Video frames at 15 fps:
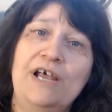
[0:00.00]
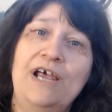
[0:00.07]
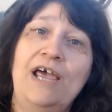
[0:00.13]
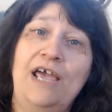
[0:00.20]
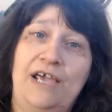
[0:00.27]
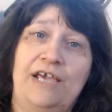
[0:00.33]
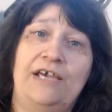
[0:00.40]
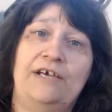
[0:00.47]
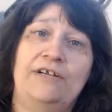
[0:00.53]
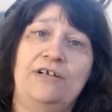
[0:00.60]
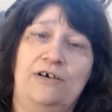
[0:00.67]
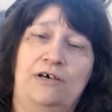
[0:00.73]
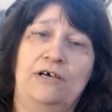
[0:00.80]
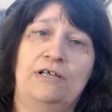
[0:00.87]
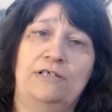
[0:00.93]
And
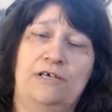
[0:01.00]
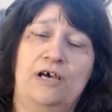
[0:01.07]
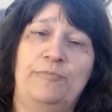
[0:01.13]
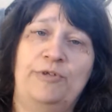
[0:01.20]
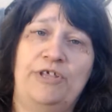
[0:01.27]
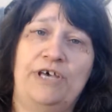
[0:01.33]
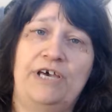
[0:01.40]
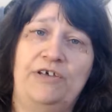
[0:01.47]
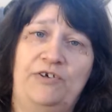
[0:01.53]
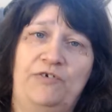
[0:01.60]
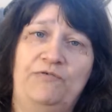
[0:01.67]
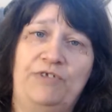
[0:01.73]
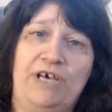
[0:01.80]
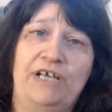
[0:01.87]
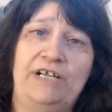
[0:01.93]
on top of that, if
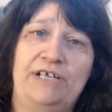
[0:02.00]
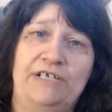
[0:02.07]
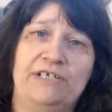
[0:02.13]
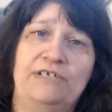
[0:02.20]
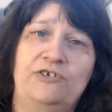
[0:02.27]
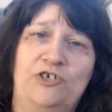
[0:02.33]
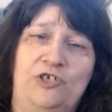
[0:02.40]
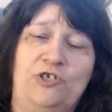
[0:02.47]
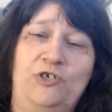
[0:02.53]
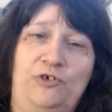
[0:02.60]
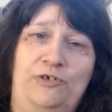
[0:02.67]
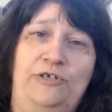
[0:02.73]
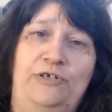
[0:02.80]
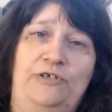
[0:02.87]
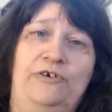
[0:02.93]
that isn't just good
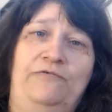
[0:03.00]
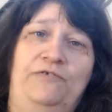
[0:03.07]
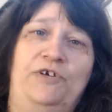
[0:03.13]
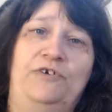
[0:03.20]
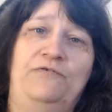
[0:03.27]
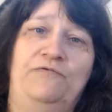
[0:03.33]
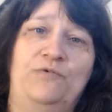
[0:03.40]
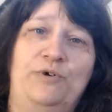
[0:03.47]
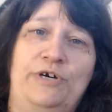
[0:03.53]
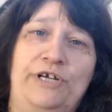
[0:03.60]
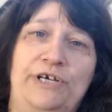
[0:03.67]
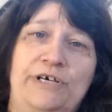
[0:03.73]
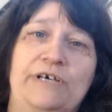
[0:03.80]
enough here for you,